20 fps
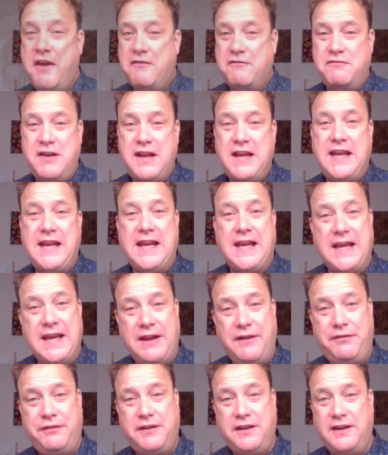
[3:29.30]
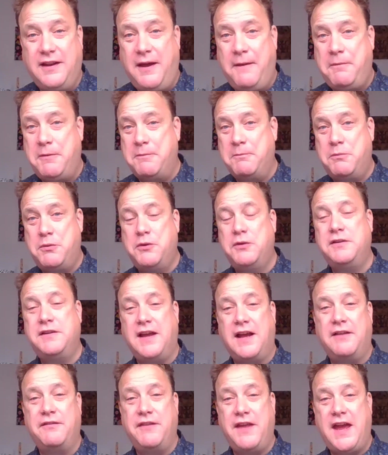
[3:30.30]
really lifted up and put
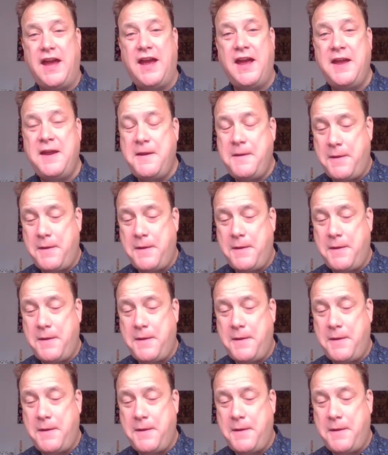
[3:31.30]
down there,